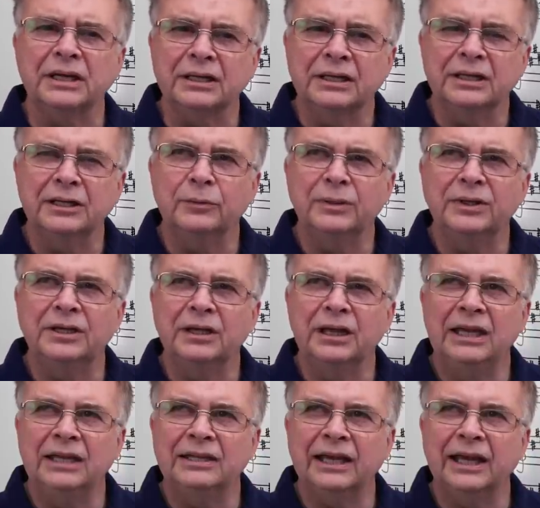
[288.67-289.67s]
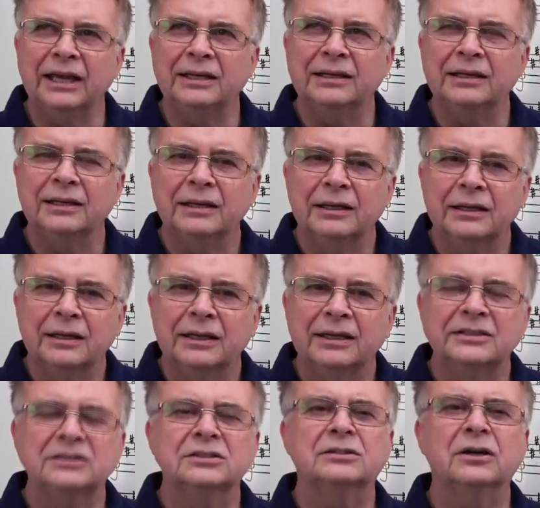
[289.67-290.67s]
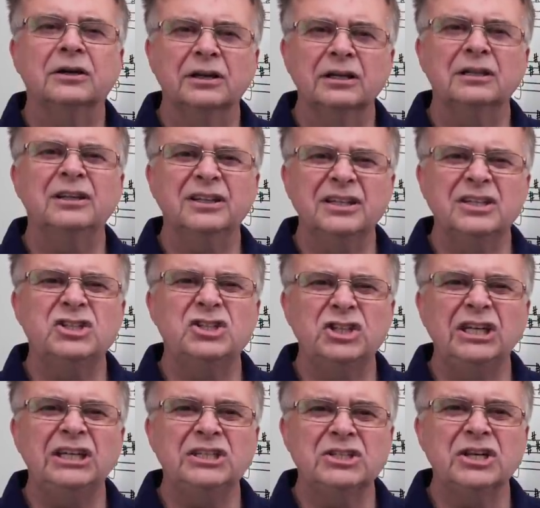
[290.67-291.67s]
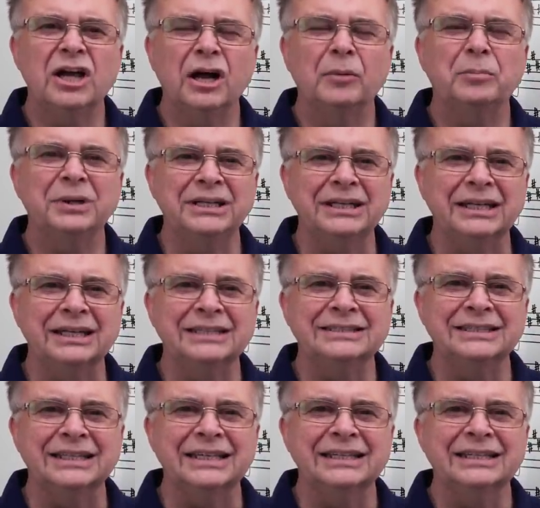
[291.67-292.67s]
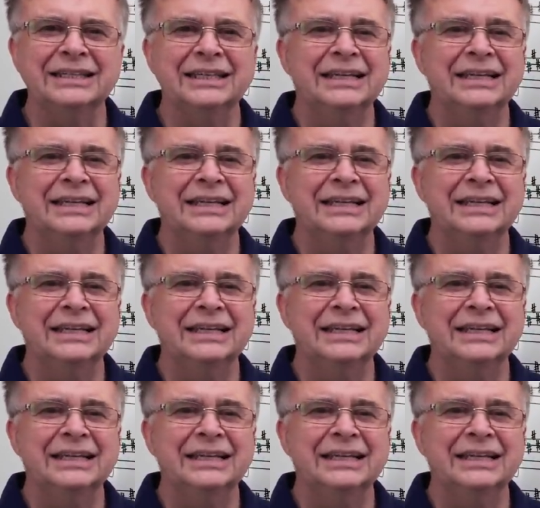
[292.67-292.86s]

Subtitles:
You know, when you hear that, it's got a lot of G sharp in it, isn't it?